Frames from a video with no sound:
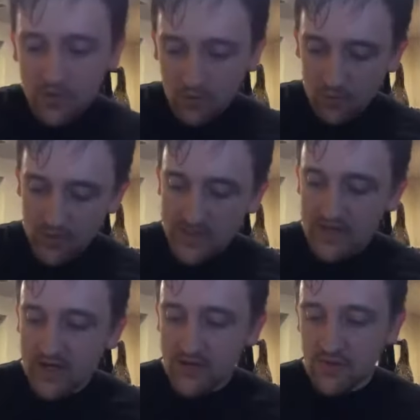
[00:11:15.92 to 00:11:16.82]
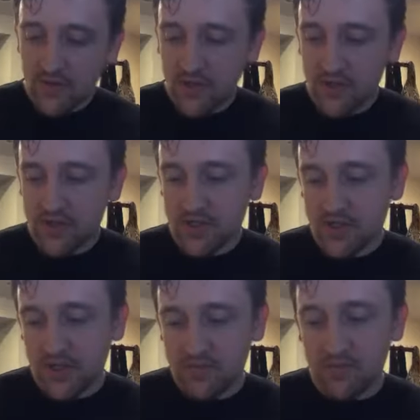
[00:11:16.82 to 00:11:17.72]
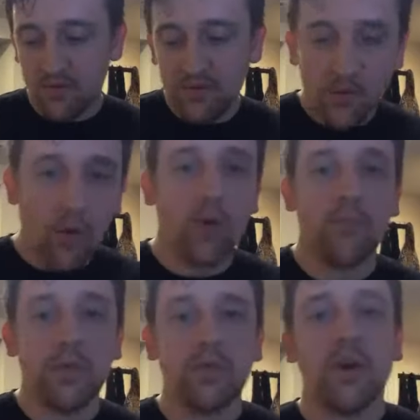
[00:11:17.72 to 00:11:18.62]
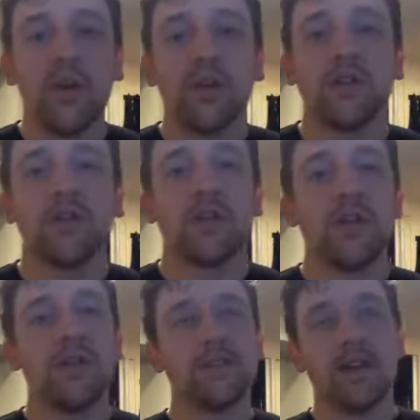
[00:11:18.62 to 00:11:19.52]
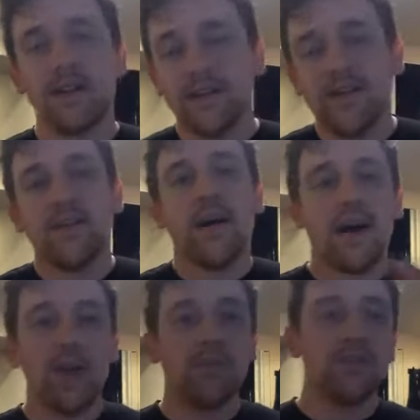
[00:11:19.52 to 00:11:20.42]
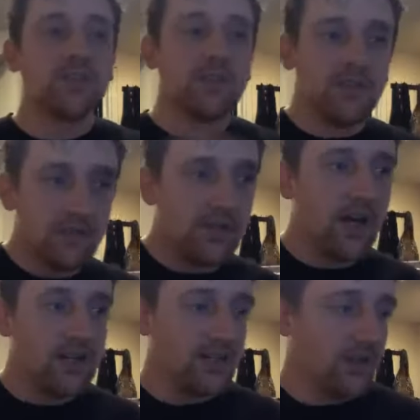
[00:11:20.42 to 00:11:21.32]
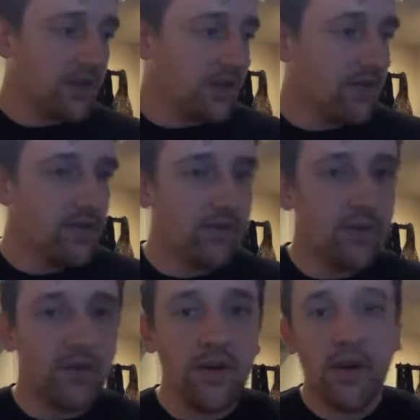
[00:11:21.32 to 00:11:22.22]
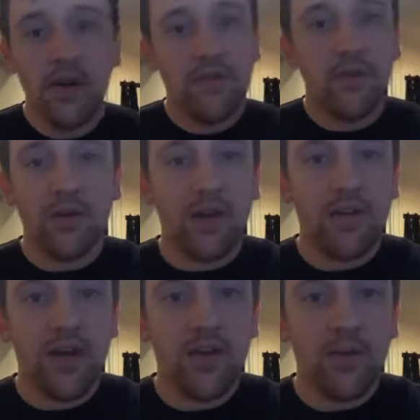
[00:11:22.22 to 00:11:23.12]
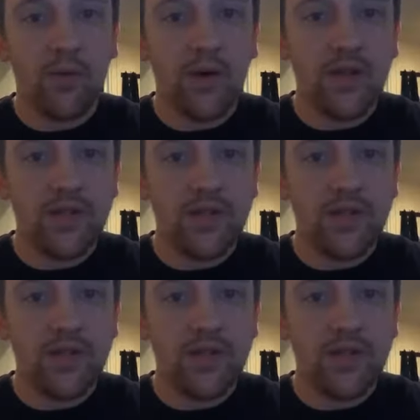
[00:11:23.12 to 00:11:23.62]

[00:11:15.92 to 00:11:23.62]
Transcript: when we say natural knowledge comes before middle knowledge, it's not in time, it's just logically. So if you don't get that, don't worry, it's